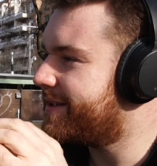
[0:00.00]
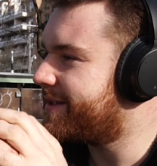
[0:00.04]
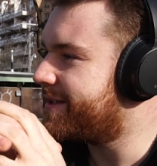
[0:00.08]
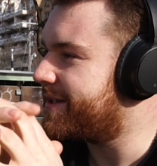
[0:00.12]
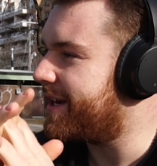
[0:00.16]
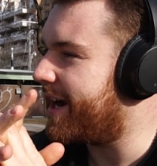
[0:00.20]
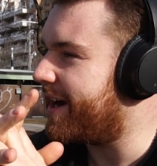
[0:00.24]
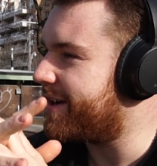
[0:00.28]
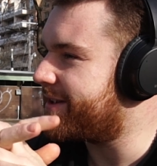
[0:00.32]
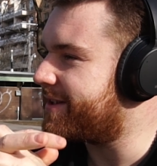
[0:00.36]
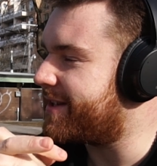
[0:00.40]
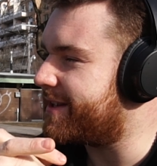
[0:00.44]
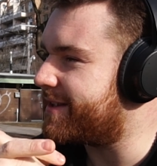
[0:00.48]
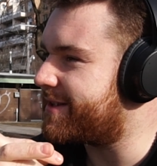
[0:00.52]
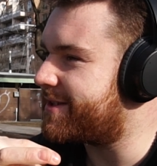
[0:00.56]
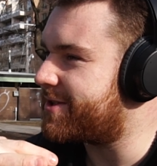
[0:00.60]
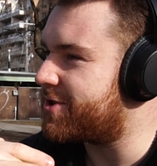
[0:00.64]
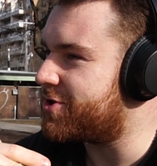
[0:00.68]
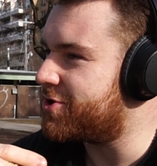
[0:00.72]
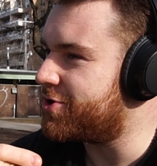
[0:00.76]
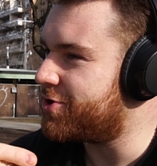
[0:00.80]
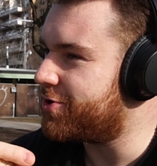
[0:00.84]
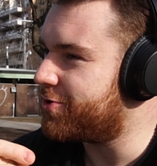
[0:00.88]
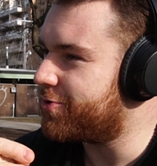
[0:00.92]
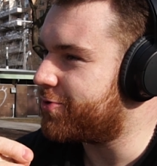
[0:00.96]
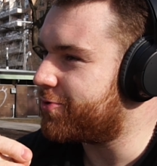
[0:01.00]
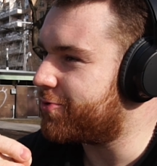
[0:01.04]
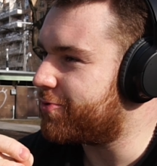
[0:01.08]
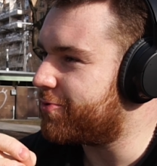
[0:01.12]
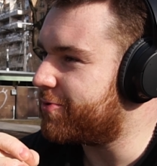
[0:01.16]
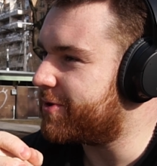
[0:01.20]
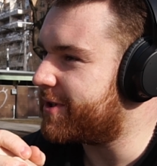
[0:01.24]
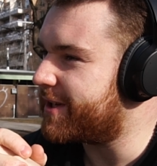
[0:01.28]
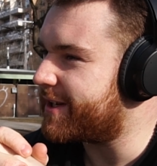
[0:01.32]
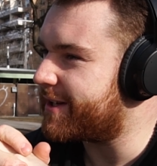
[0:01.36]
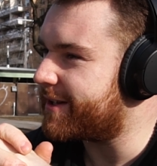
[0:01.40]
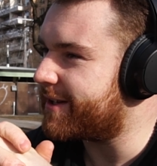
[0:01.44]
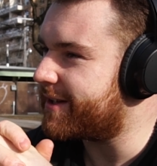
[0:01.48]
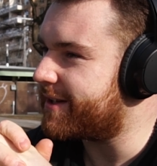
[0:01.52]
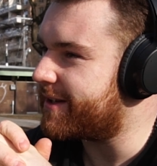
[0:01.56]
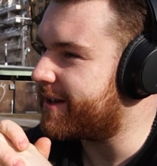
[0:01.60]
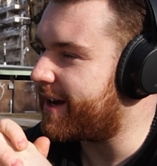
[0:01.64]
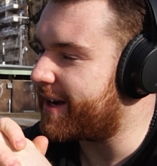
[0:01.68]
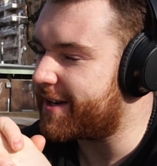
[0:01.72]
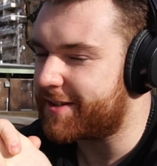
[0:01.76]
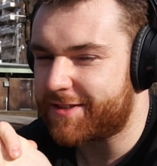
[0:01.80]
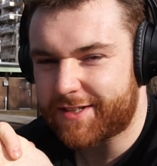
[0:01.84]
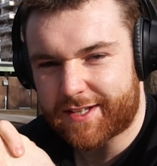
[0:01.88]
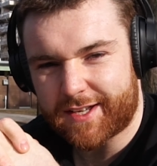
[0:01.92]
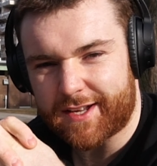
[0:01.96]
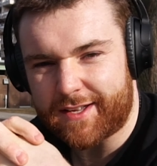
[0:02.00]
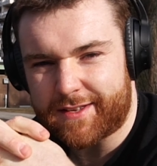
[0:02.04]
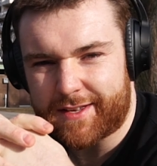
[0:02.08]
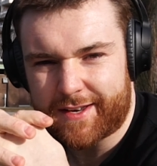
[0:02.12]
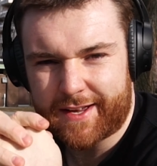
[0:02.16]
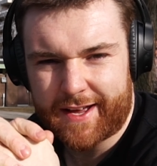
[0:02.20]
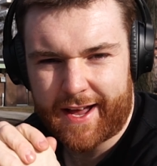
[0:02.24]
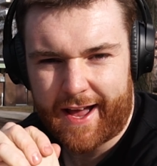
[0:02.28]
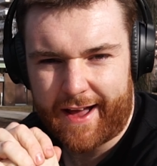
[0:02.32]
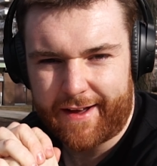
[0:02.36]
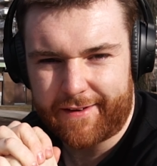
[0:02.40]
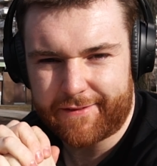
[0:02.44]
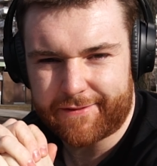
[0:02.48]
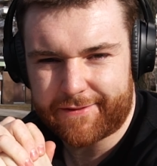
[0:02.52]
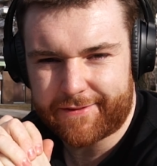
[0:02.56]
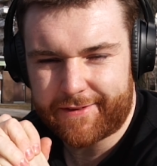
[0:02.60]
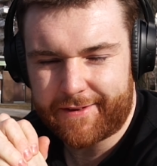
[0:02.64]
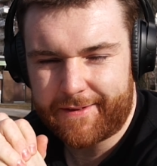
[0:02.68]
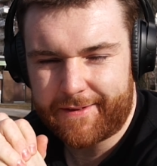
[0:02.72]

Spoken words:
start this new little idea that I have.